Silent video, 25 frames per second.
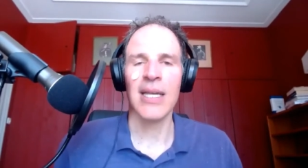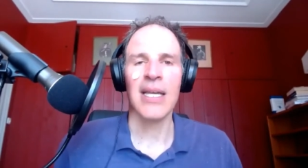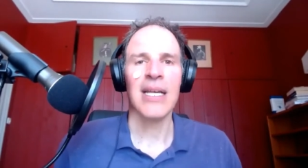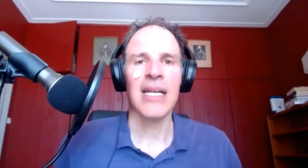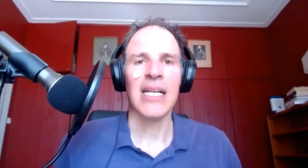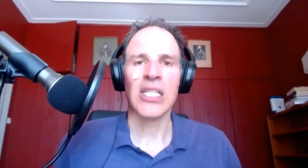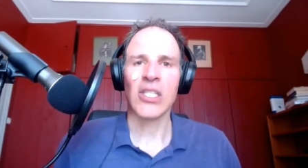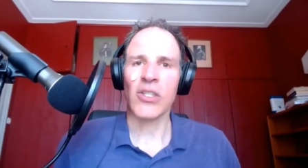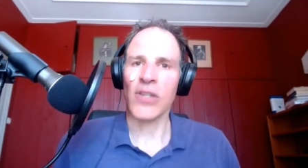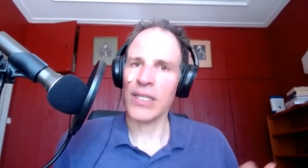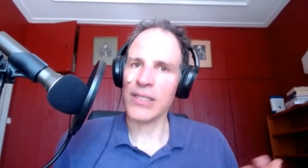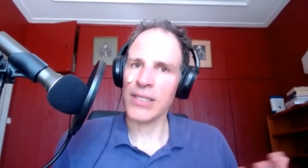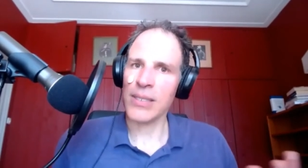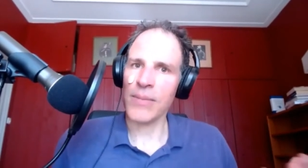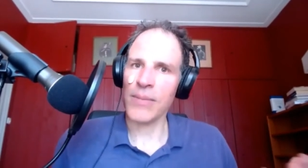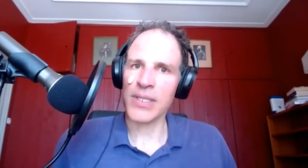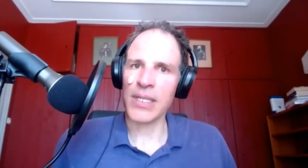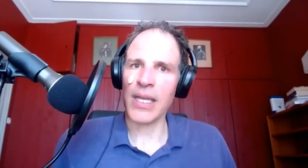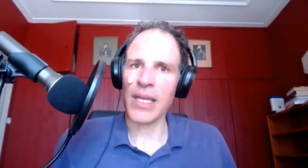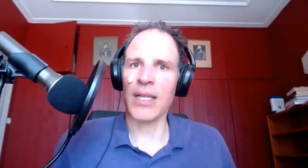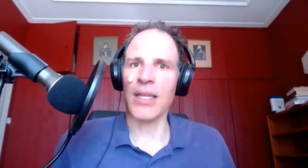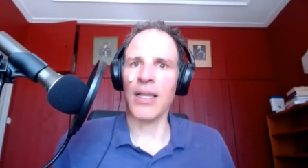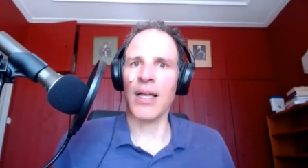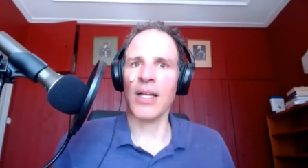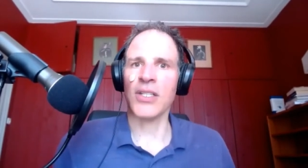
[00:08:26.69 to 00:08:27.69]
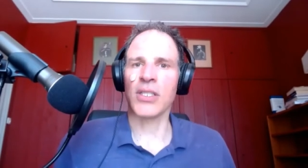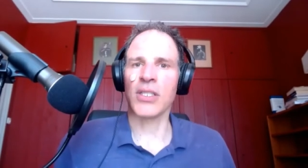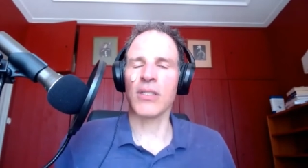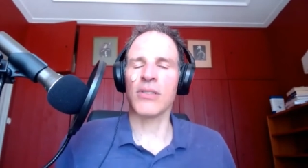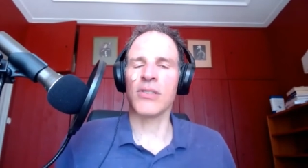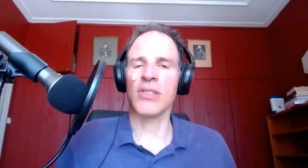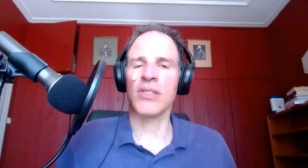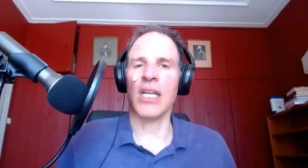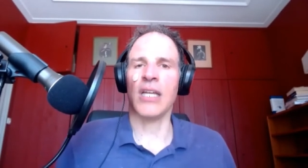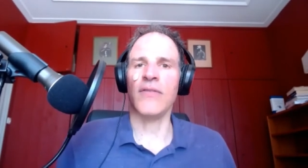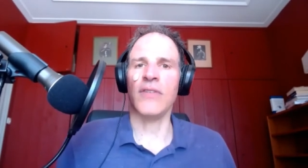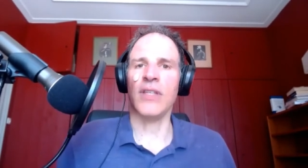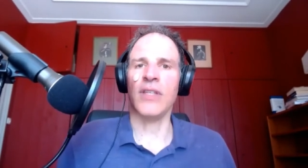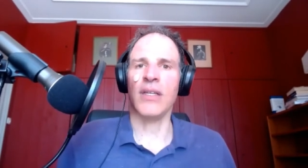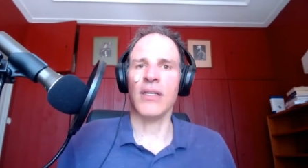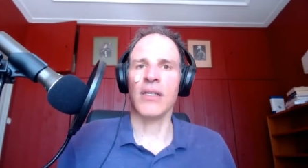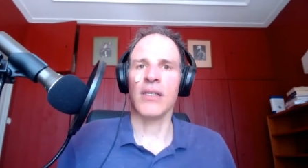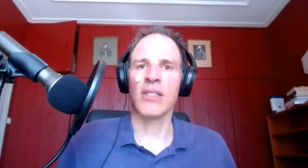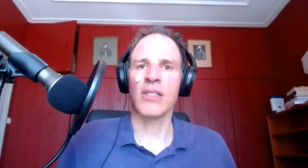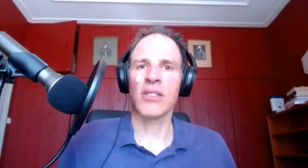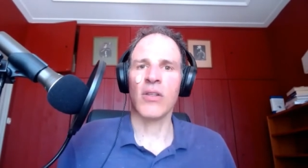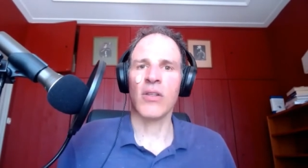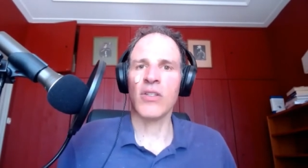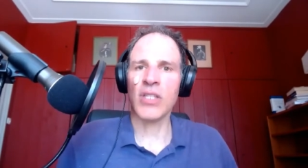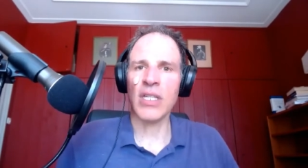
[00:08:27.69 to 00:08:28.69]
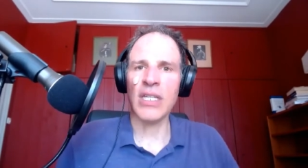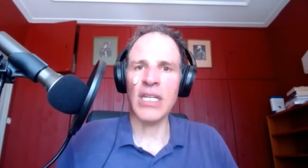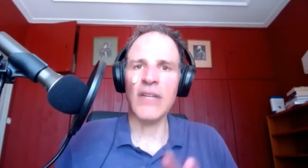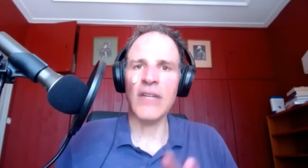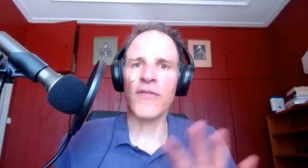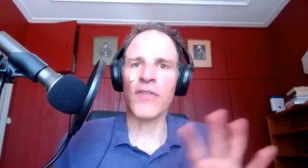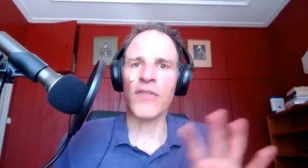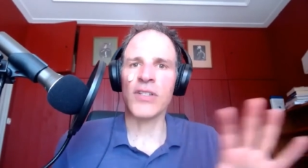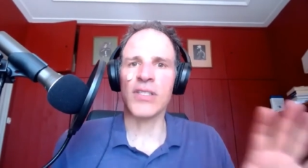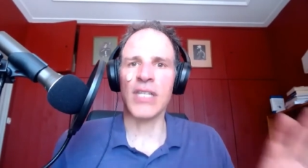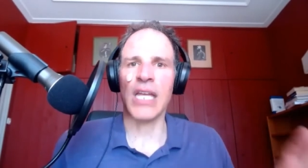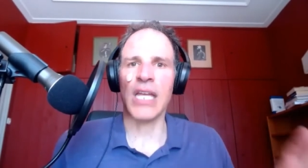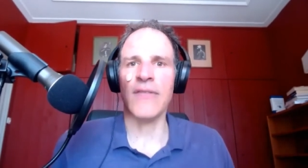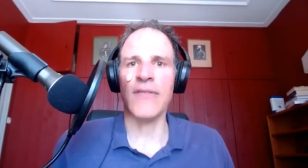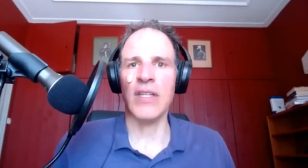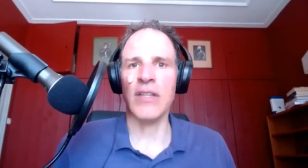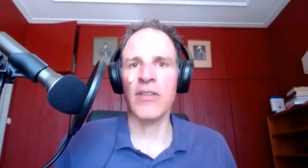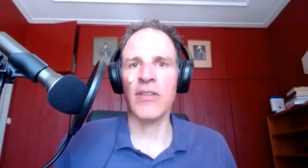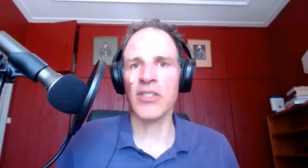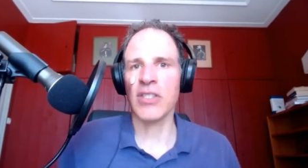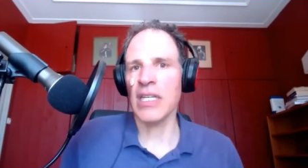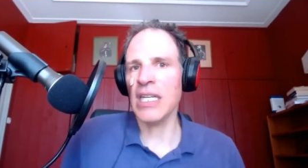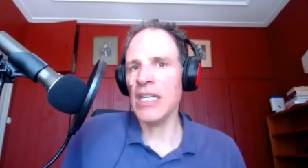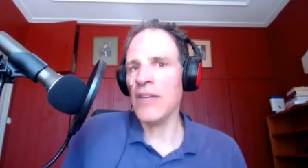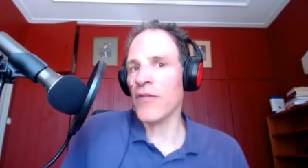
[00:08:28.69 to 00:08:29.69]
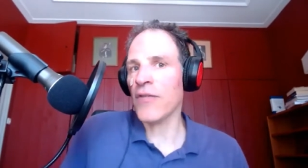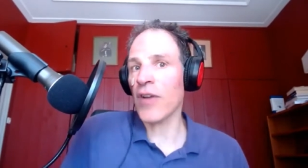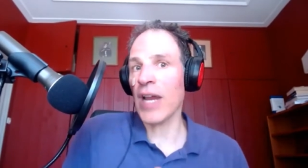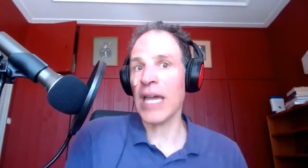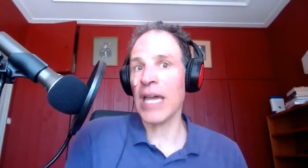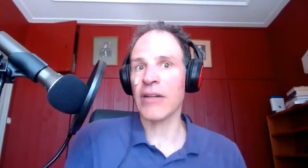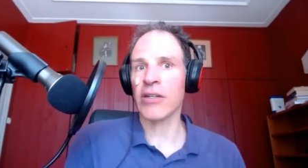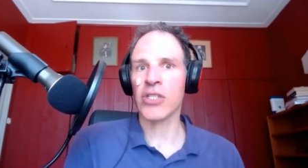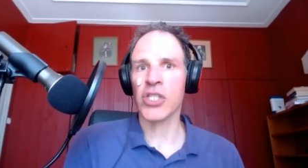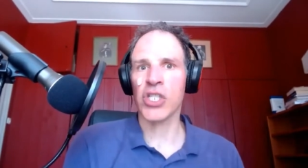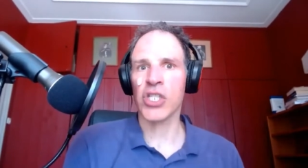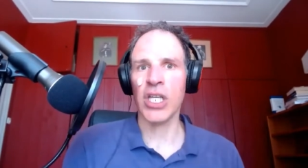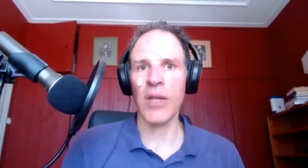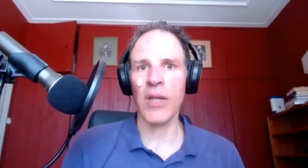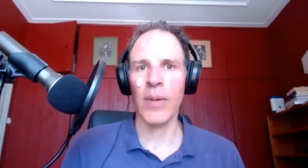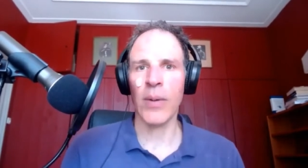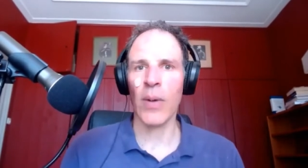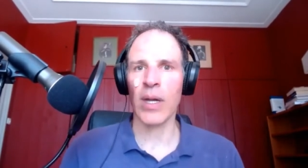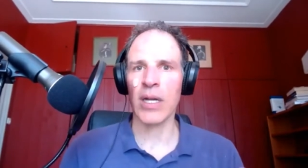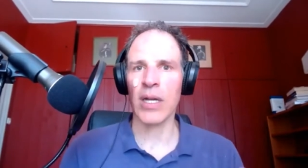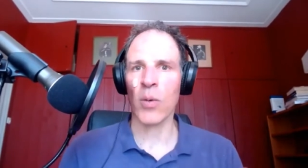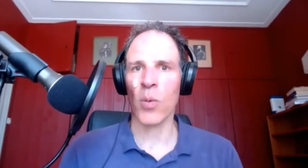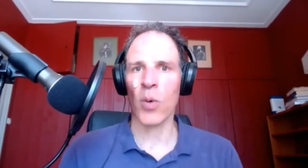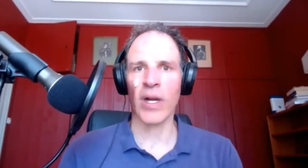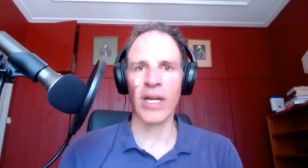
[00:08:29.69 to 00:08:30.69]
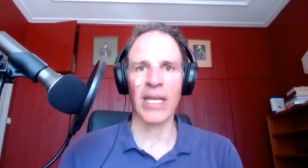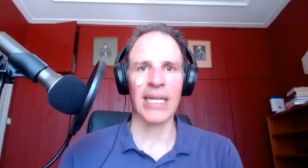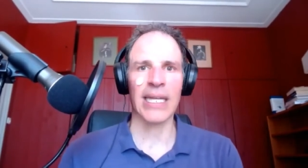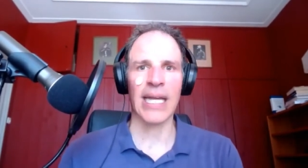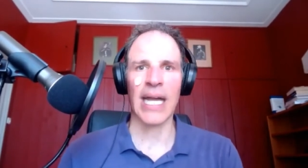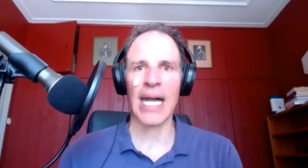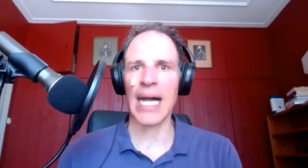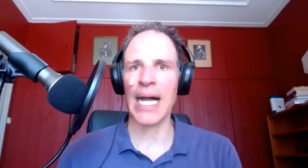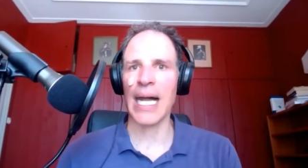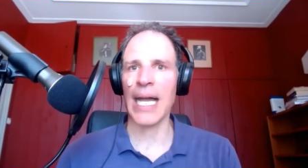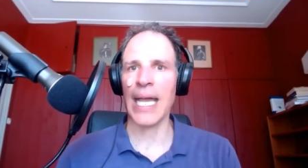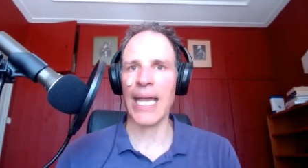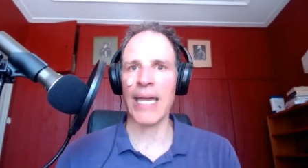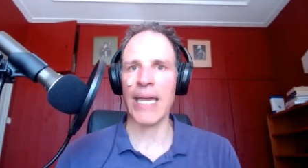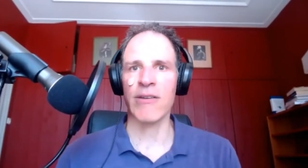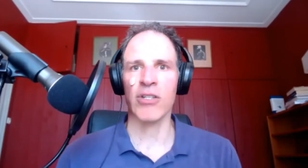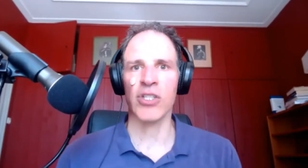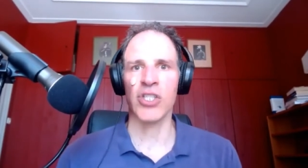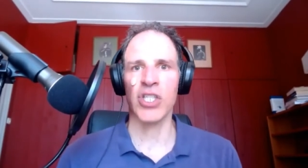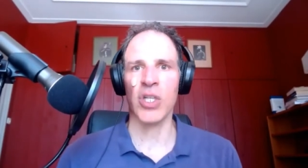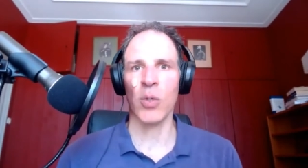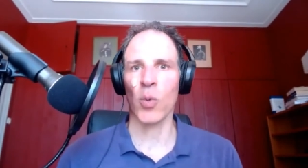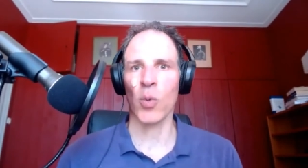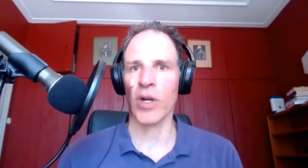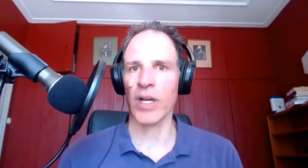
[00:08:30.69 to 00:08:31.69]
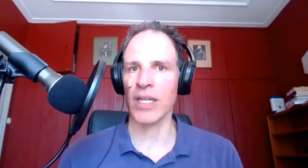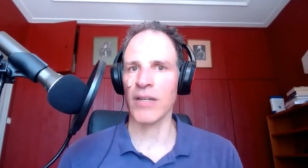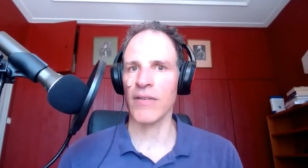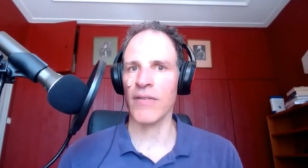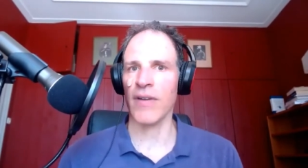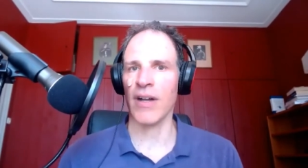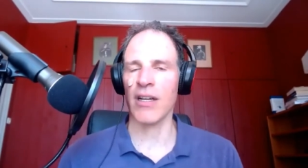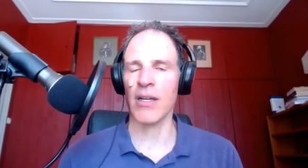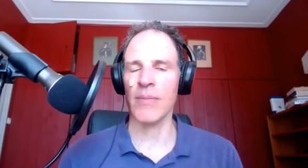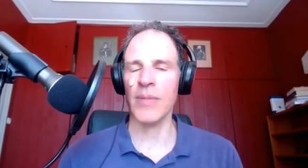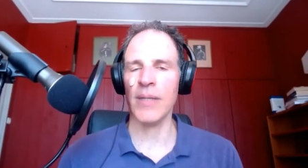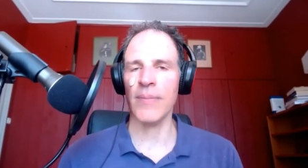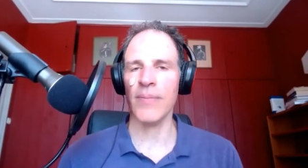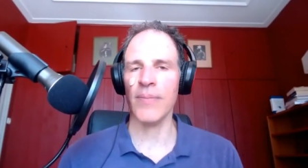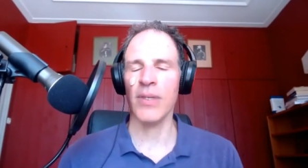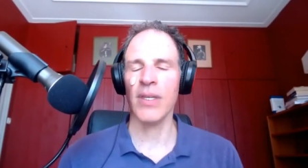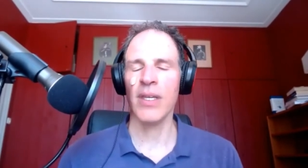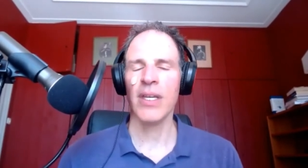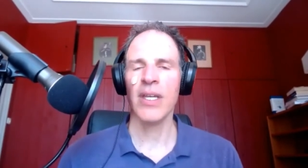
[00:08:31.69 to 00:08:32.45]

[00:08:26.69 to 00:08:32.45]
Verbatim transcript: So that's some psychological safety. So there's a need for safety, there's a need for energy. We want to work in a high energy work environment.